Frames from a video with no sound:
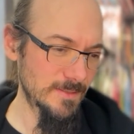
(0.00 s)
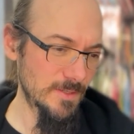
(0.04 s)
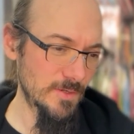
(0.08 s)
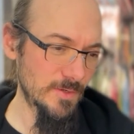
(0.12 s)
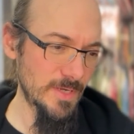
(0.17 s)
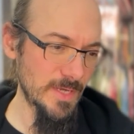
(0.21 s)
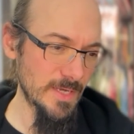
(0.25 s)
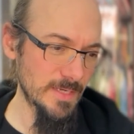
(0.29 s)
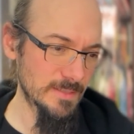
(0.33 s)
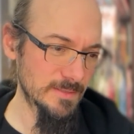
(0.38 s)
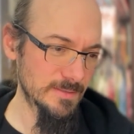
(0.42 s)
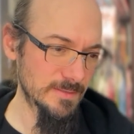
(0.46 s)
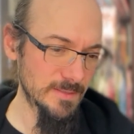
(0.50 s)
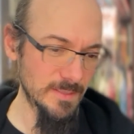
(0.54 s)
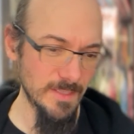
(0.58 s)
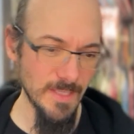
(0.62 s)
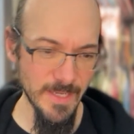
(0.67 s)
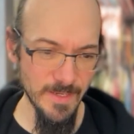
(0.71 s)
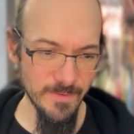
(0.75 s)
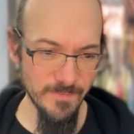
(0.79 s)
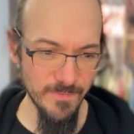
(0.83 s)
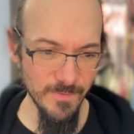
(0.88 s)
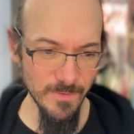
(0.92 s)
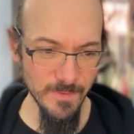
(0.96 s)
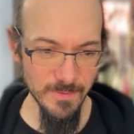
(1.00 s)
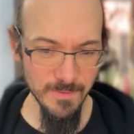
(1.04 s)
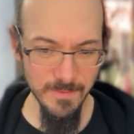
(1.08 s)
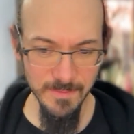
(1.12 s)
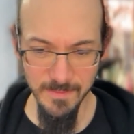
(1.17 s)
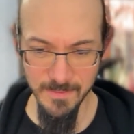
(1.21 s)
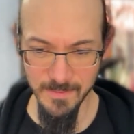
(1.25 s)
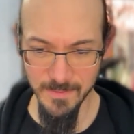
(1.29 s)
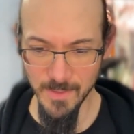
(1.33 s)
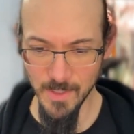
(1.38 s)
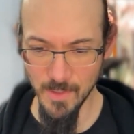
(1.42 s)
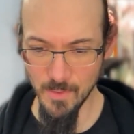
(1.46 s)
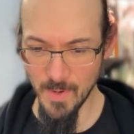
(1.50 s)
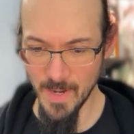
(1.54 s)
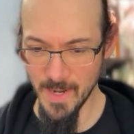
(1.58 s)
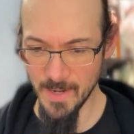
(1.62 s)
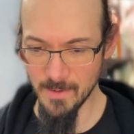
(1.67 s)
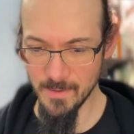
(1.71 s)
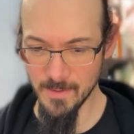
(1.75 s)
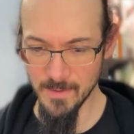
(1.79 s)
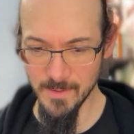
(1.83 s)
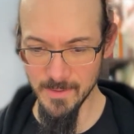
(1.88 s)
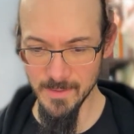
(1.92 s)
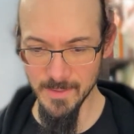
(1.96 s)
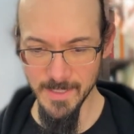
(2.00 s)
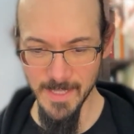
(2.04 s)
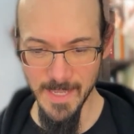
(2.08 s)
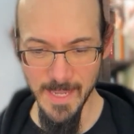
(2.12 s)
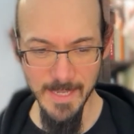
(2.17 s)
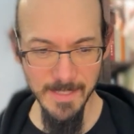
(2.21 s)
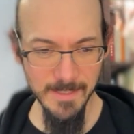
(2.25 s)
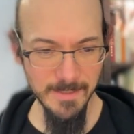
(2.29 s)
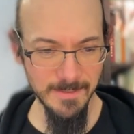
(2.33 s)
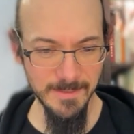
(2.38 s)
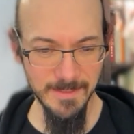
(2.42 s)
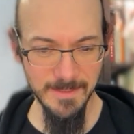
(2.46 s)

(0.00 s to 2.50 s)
Okay, delightful. No error yet.